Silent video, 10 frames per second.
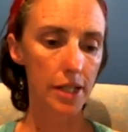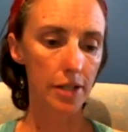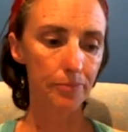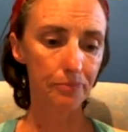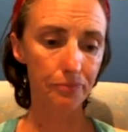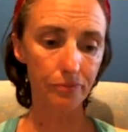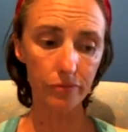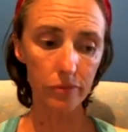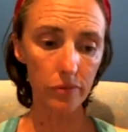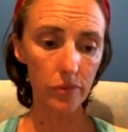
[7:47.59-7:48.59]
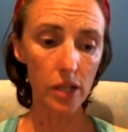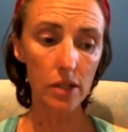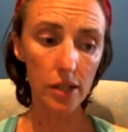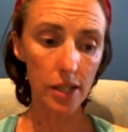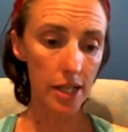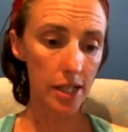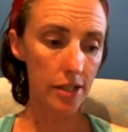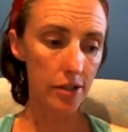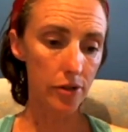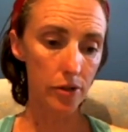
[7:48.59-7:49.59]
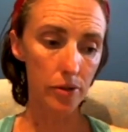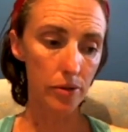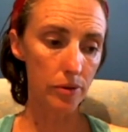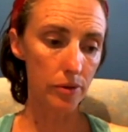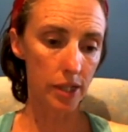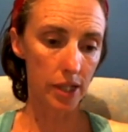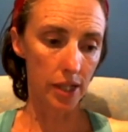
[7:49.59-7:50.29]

in the need to